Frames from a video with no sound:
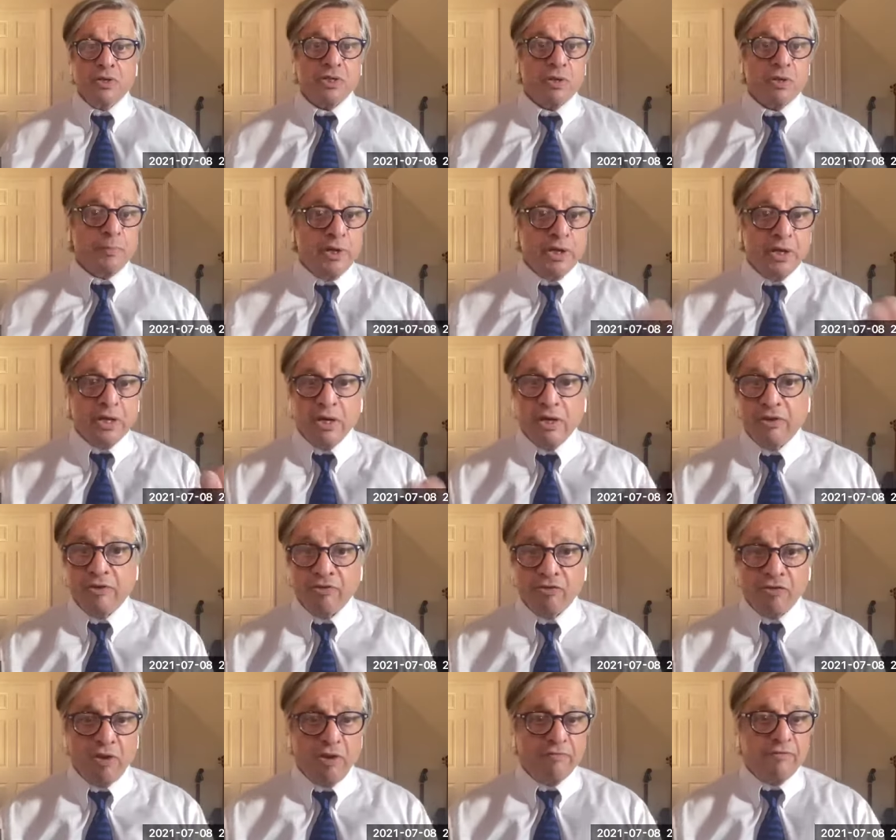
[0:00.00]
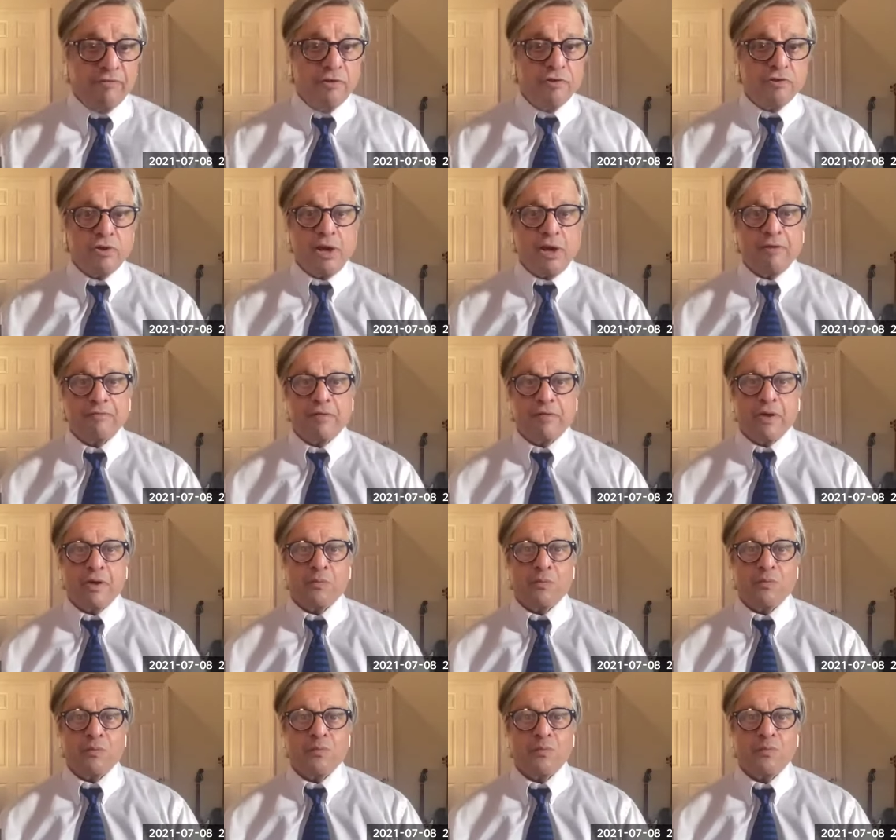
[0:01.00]
Somebody cut us off in
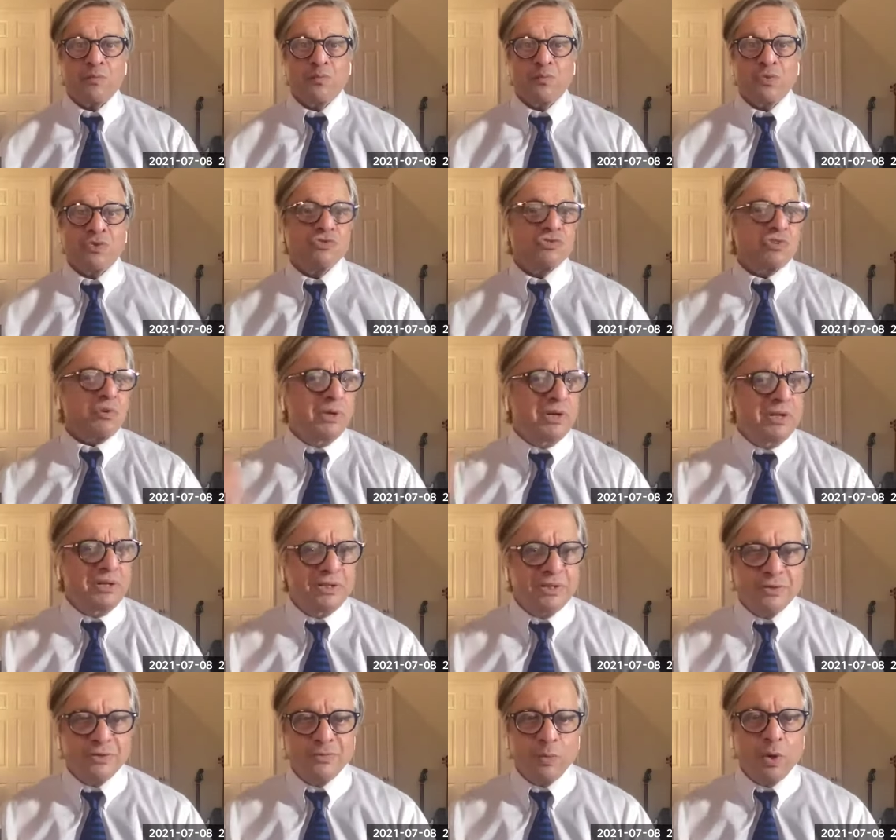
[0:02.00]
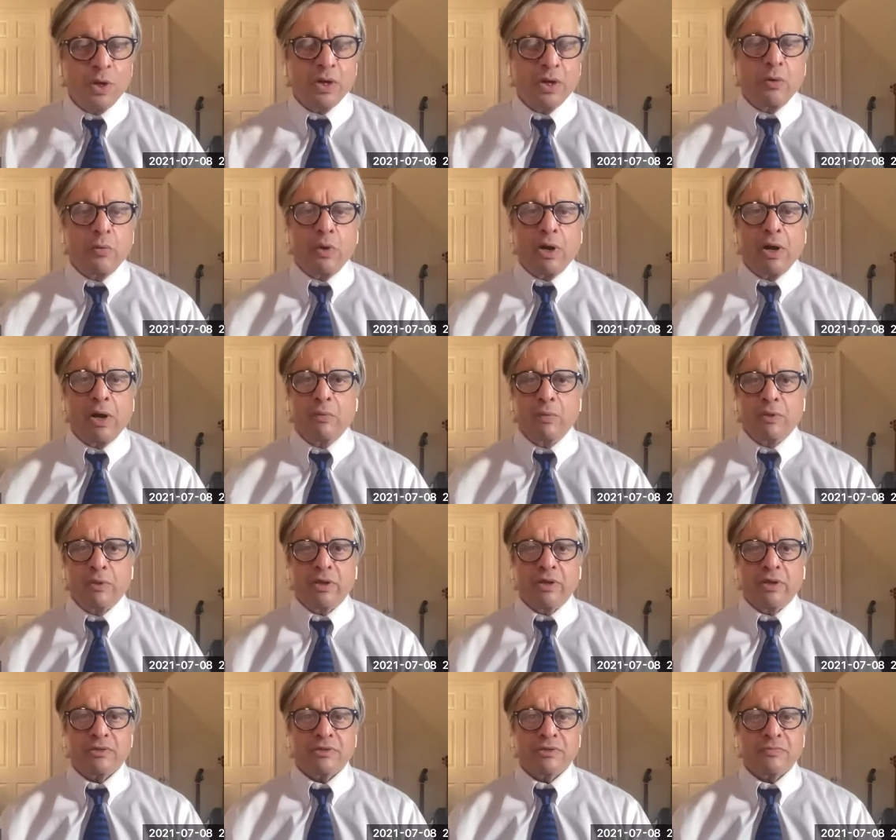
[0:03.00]
traffic. Somebody didn't want to go out
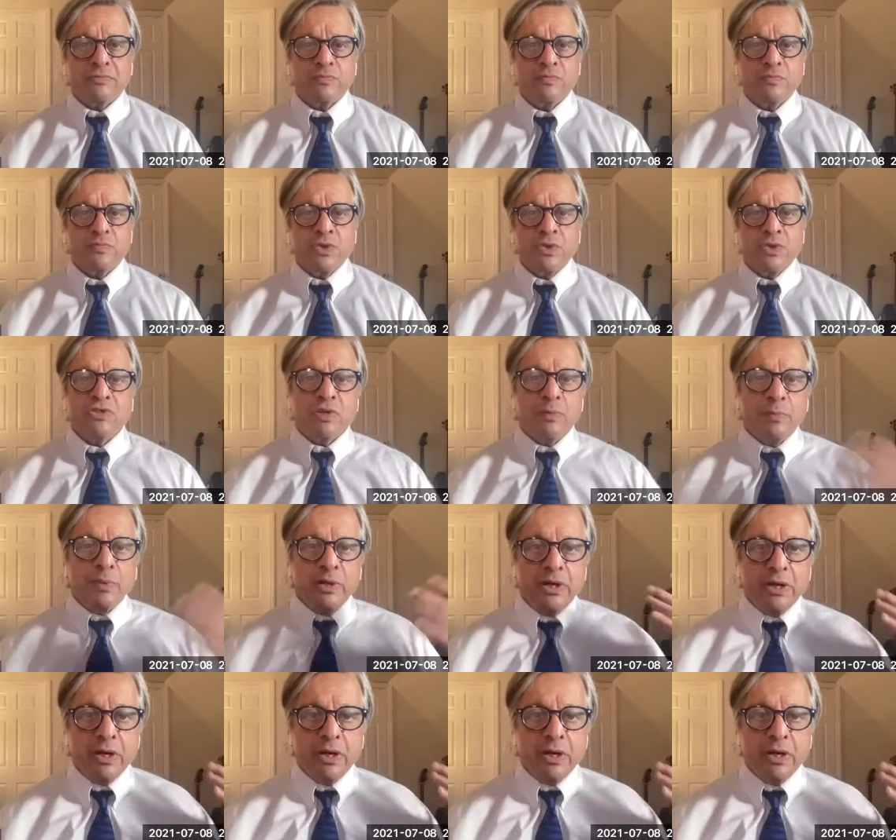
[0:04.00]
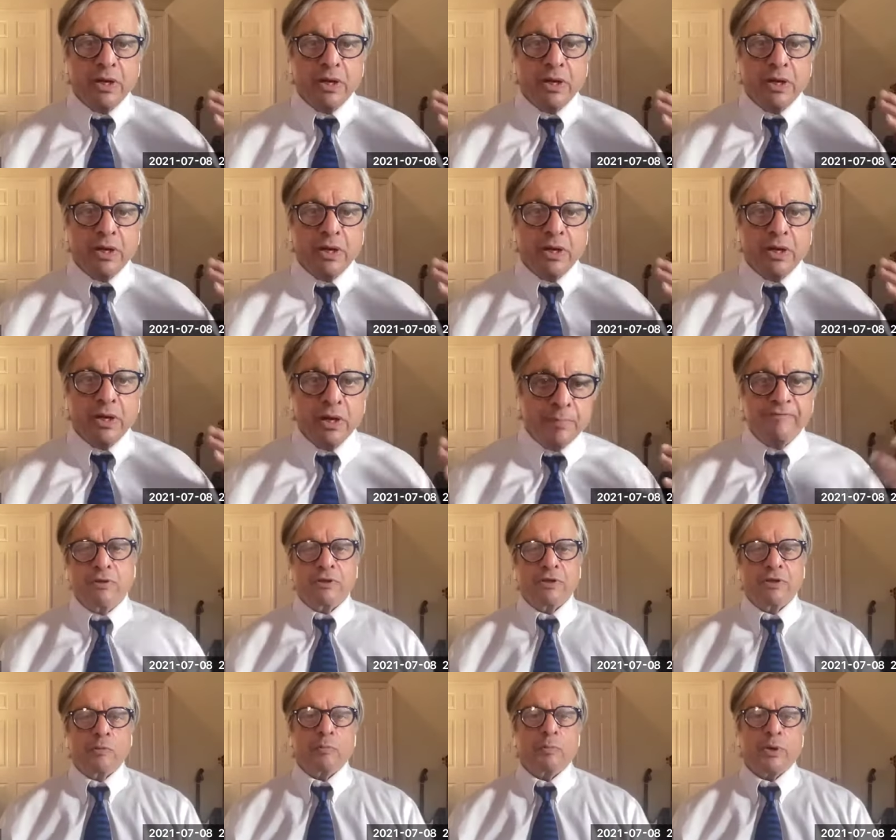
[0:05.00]
with us. Somebody hung up the
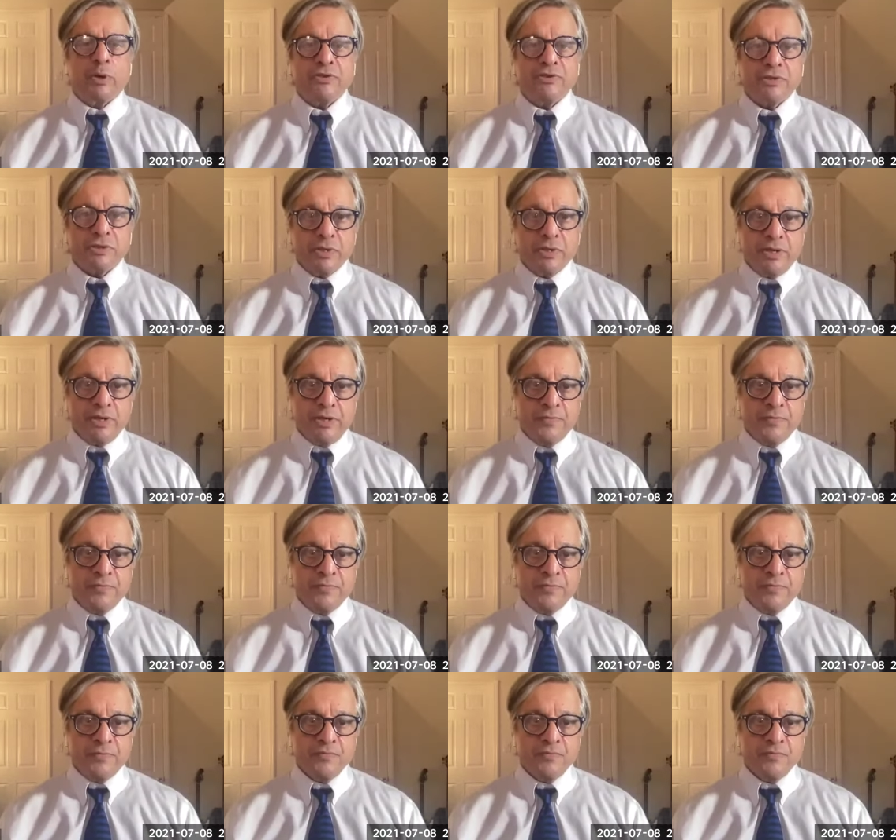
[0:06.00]
phone a little brusquely.